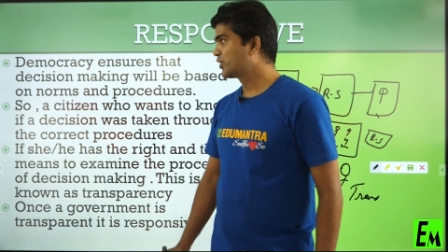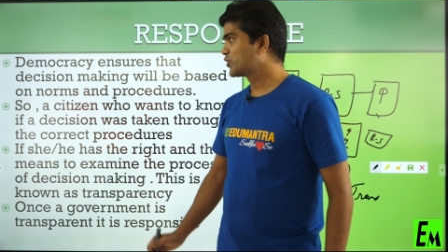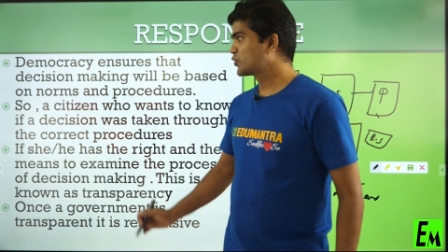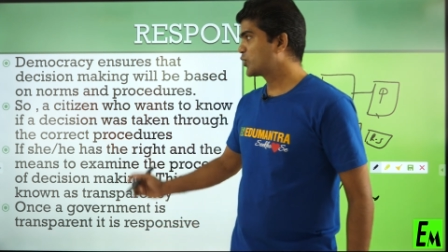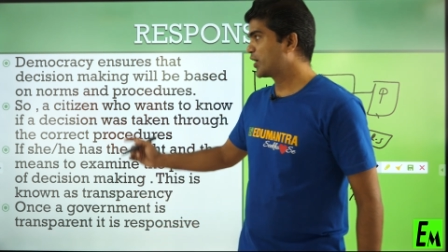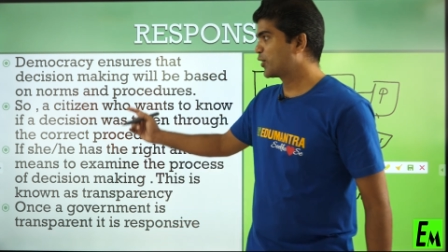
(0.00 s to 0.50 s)

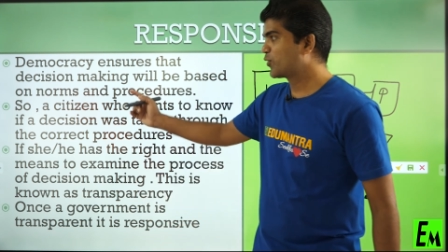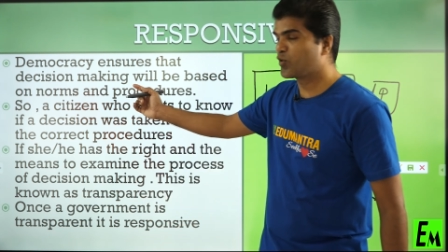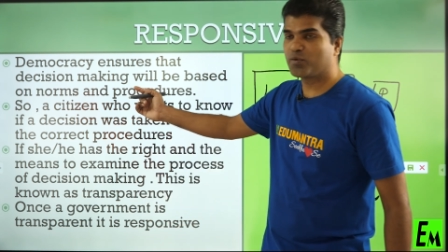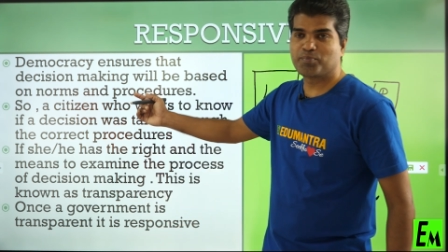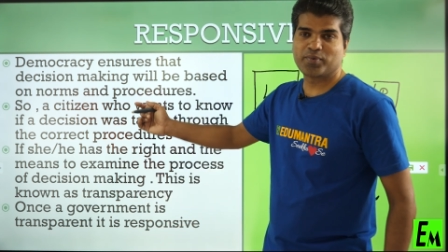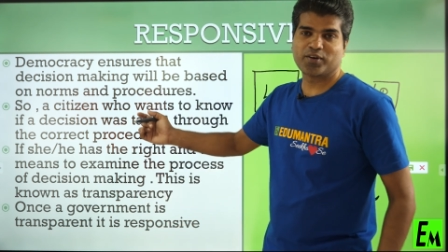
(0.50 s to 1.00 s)
So I
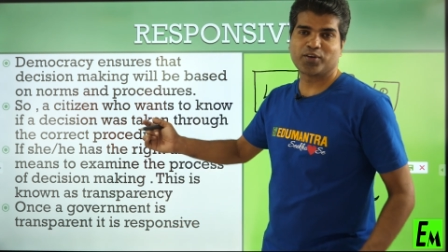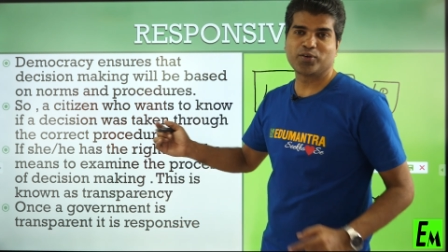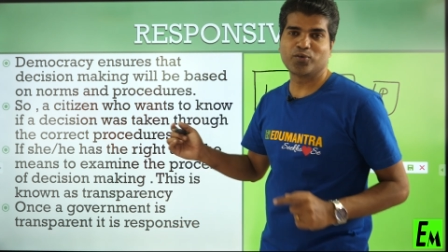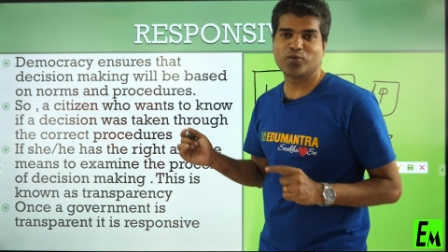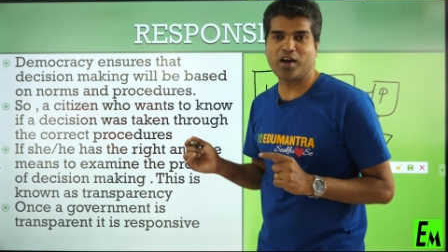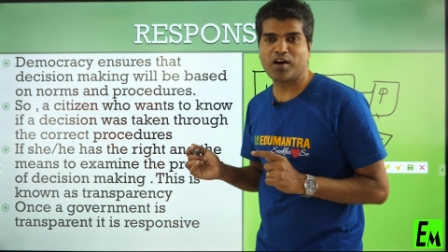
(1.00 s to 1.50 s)
hope
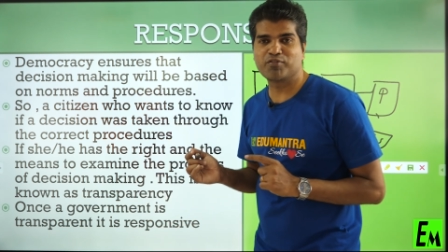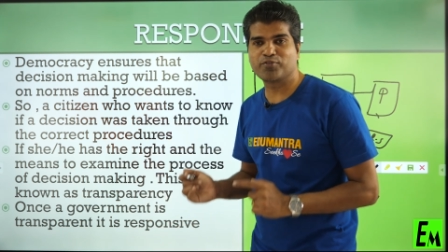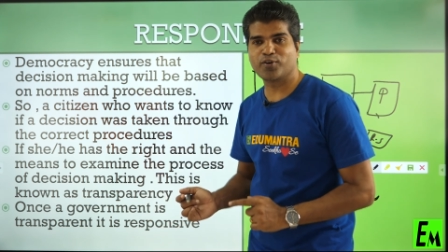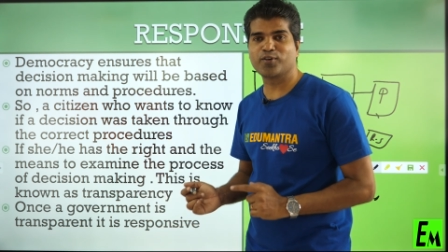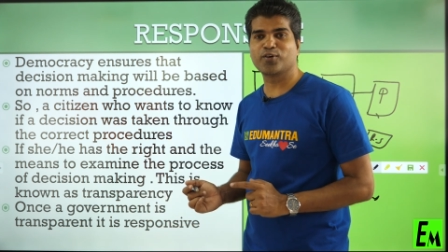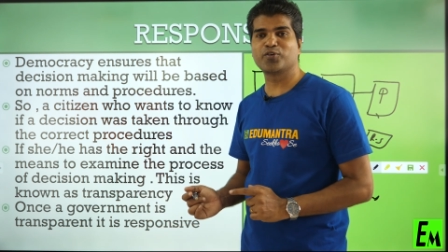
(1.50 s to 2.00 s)
you have
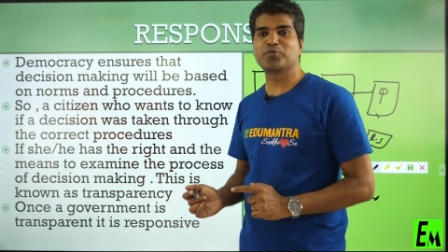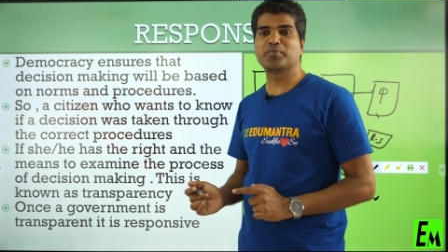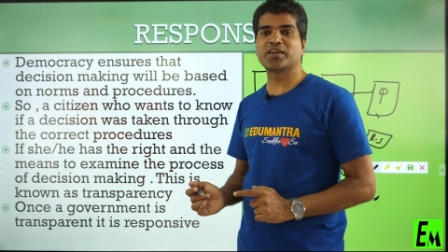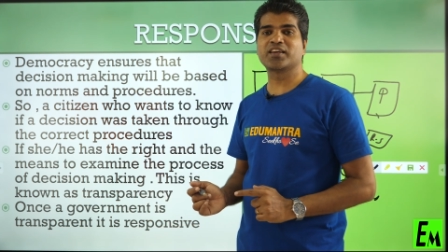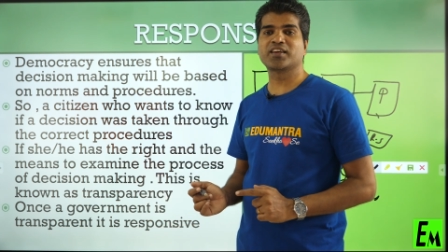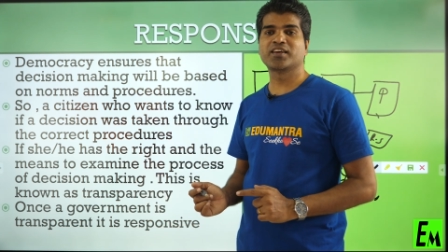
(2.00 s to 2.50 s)
followed
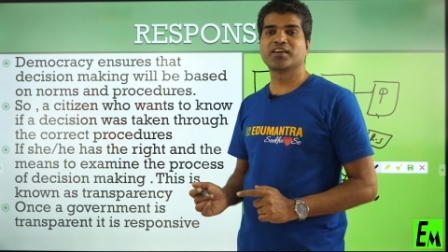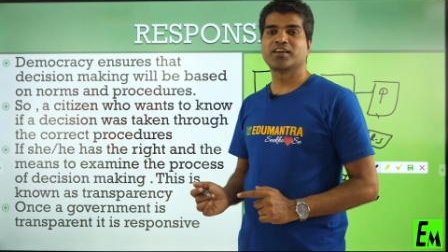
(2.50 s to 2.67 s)
me.